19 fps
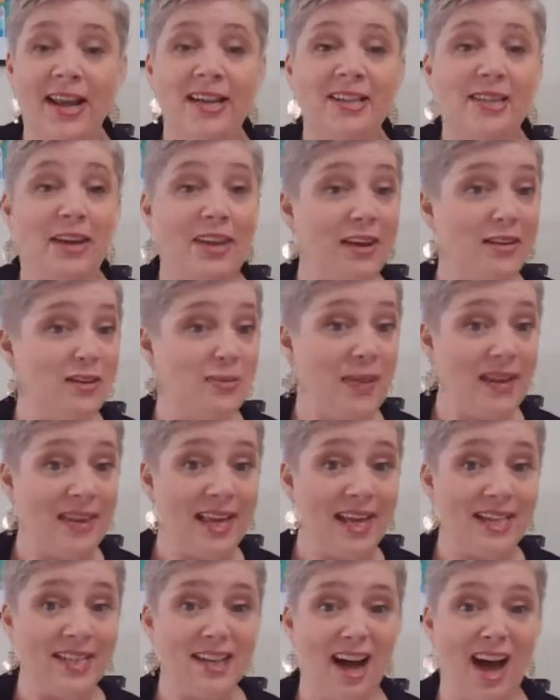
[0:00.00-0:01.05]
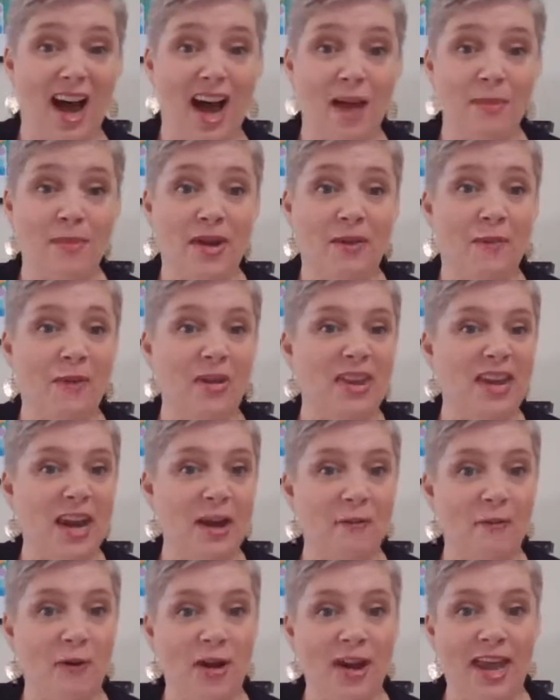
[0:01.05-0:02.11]
So they've spent that time with
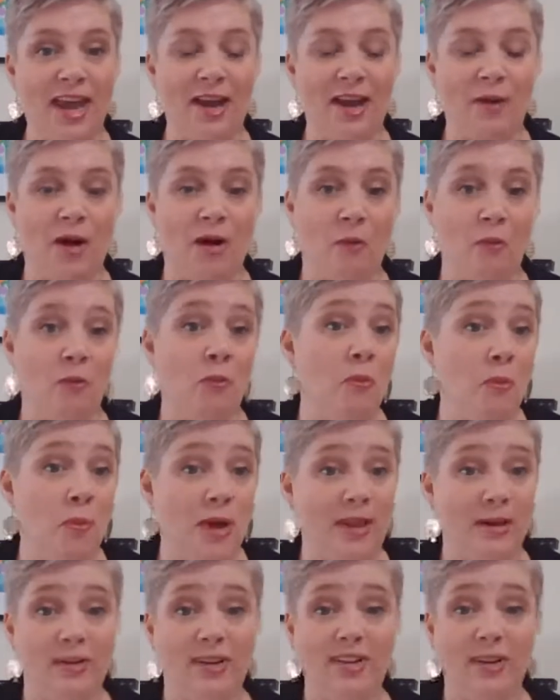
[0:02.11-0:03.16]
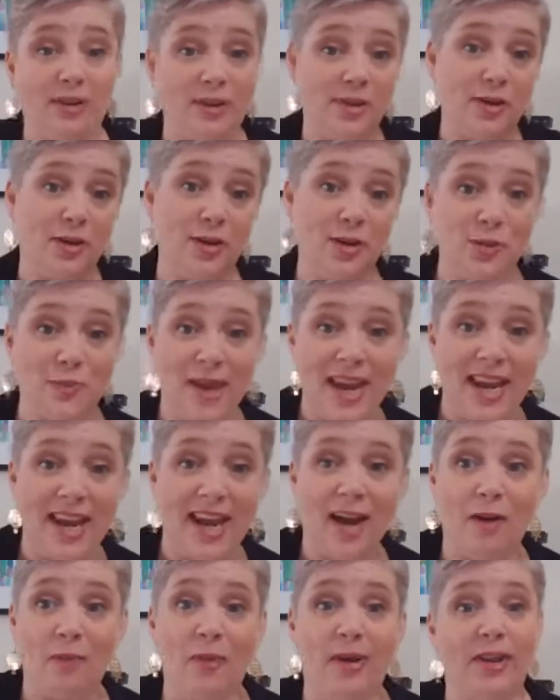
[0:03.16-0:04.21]
networking, or whether it's on social
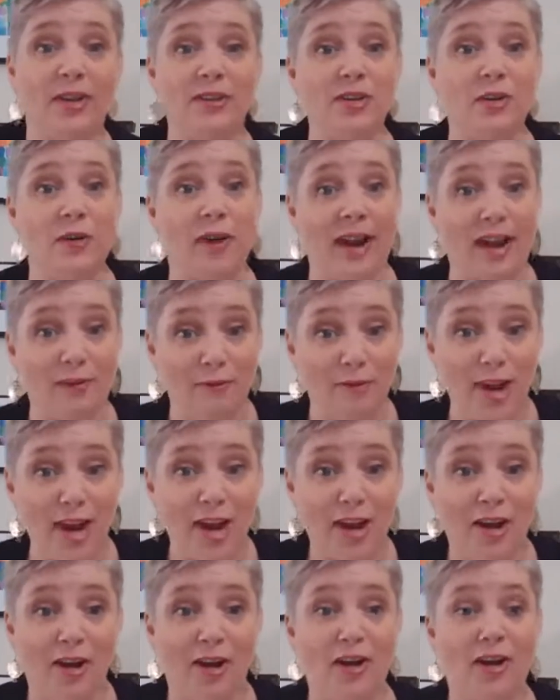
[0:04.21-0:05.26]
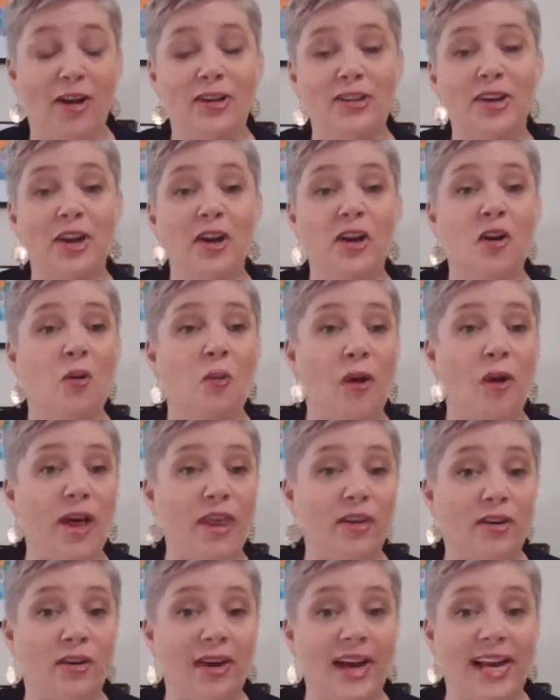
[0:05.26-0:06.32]
media, whether it's creating videos,
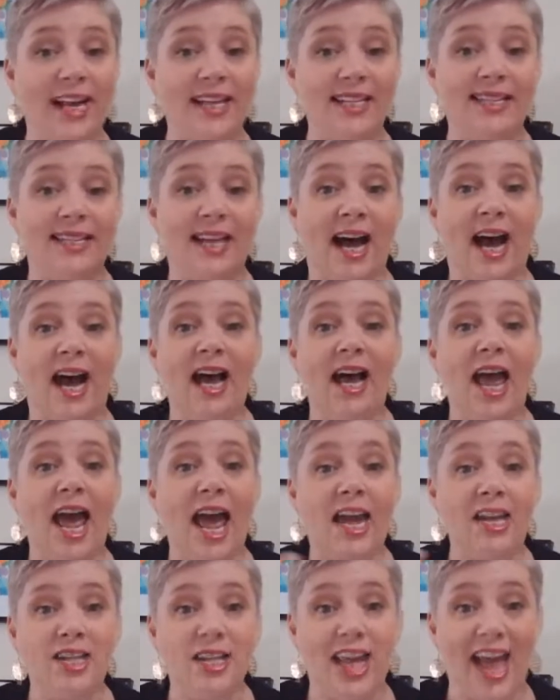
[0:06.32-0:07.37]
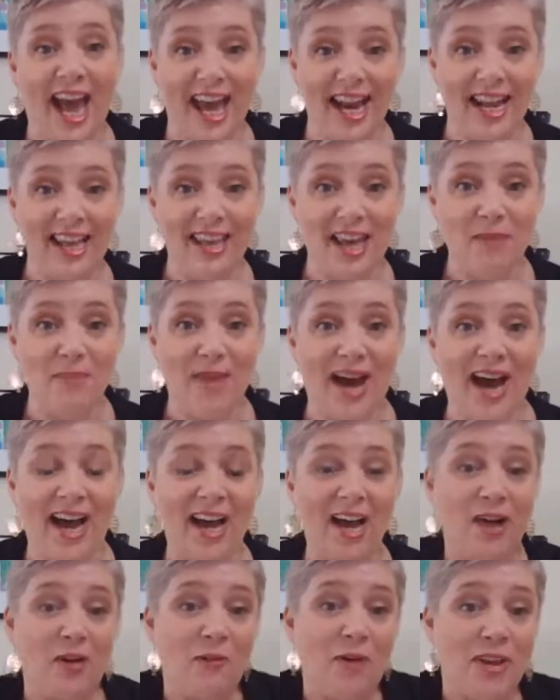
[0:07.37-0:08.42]
whether it's educating their
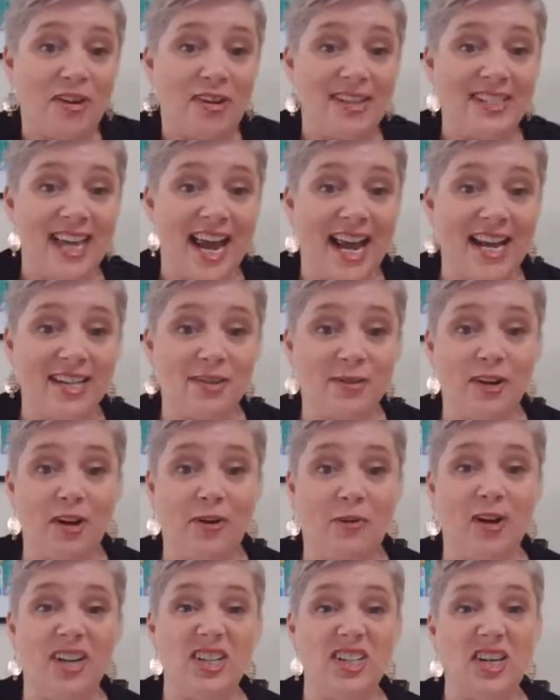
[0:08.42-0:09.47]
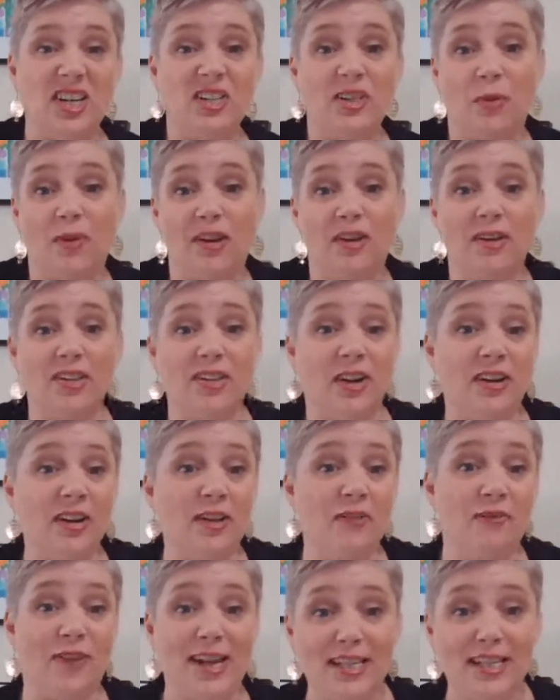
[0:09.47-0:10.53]
market, whether it's answering questions, or whether it's going to
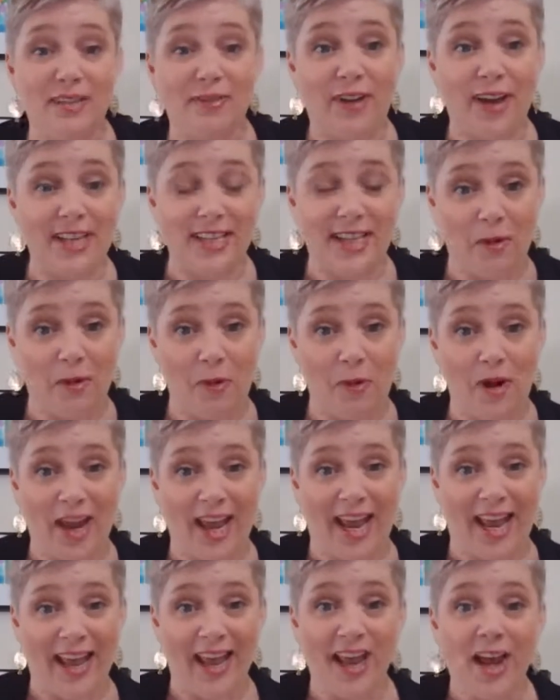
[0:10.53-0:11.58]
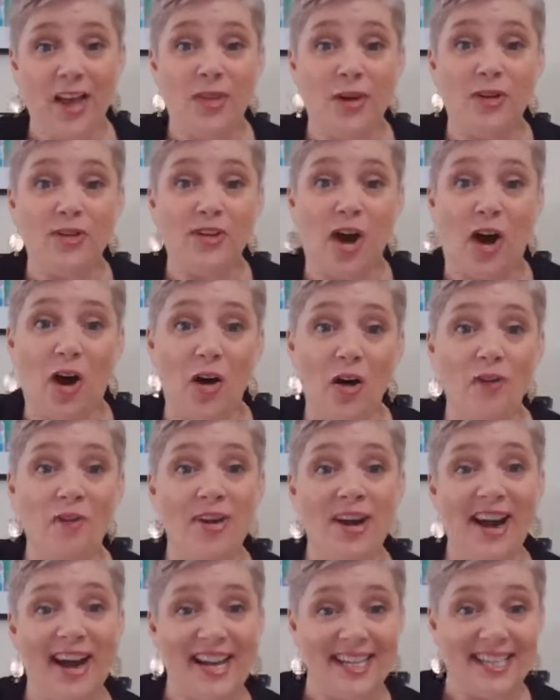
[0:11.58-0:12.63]
face-to-face networking. Those
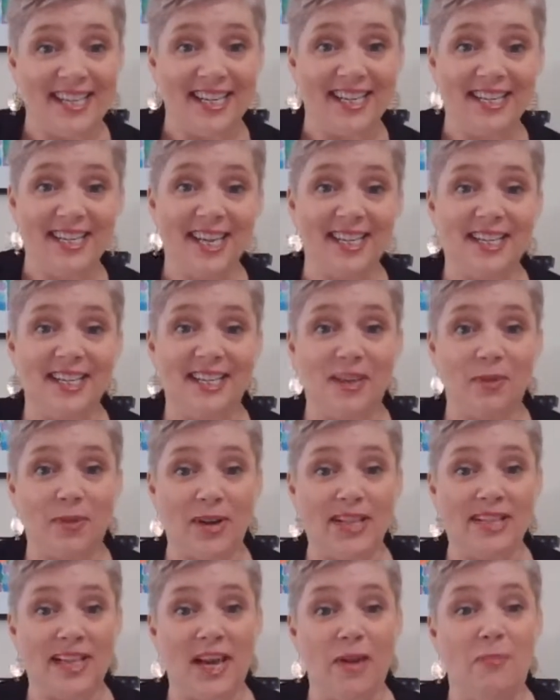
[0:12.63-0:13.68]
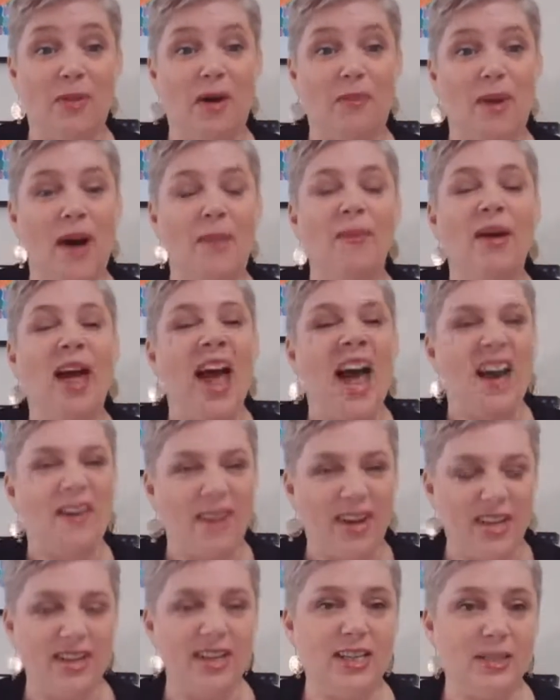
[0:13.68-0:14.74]
overnight successes that we see pop up have
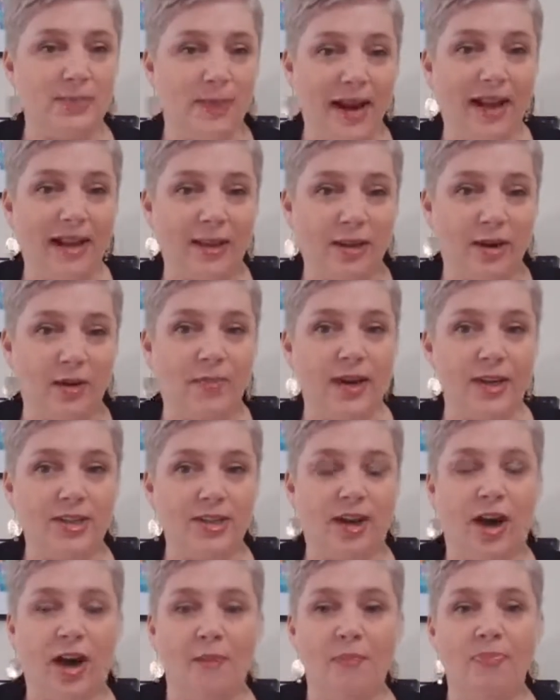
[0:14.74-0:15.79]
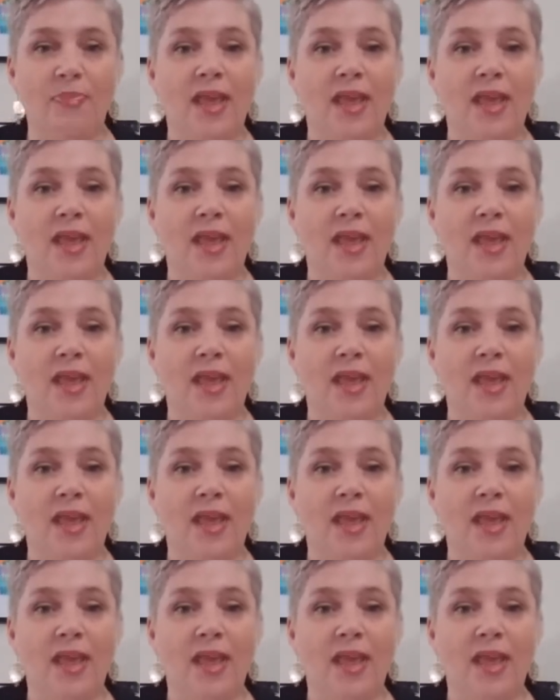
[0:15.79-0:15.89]
actually spent a little bit of time.